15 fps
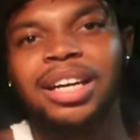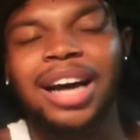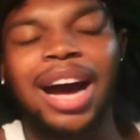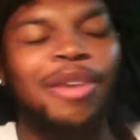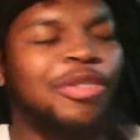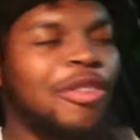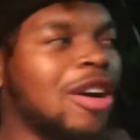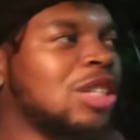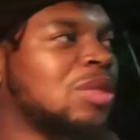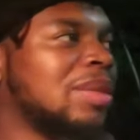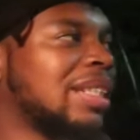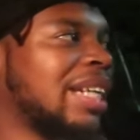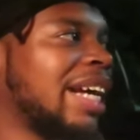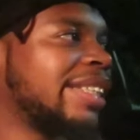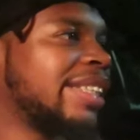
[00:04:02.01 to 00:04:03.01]
I fucks
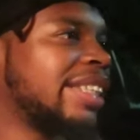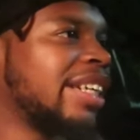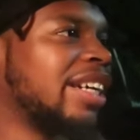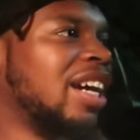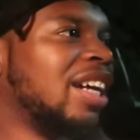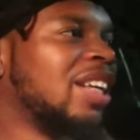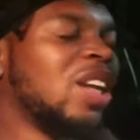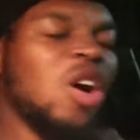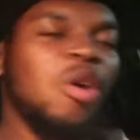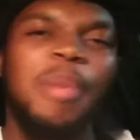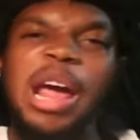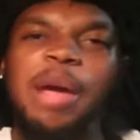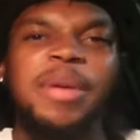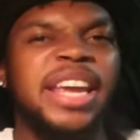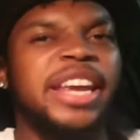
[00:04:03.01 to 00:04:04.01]
with that shit. Lil
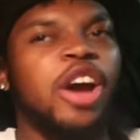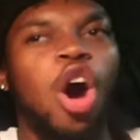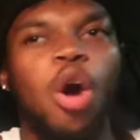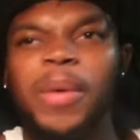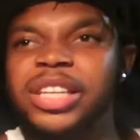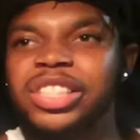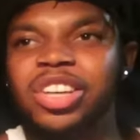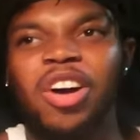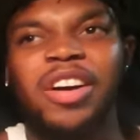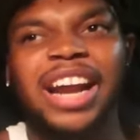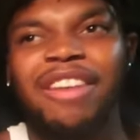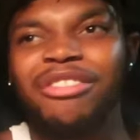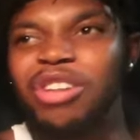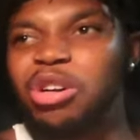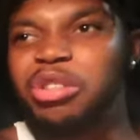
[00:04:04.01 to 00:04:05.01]
Baby, he always talking
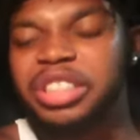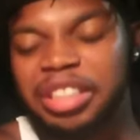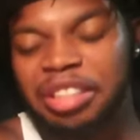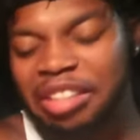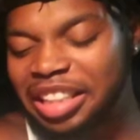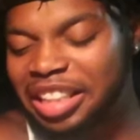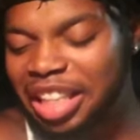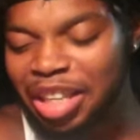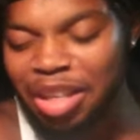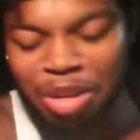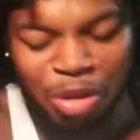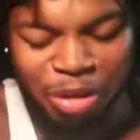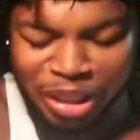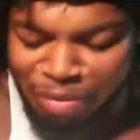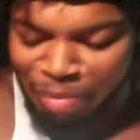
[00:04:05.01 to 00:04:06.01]
that real shit. This nigga
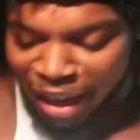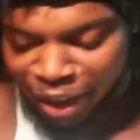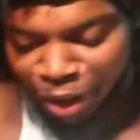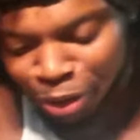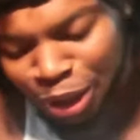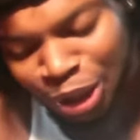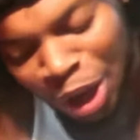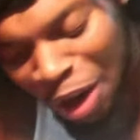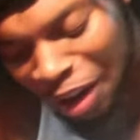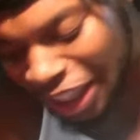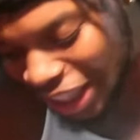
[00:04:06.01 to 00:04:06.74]
Gucci Mane, yo talking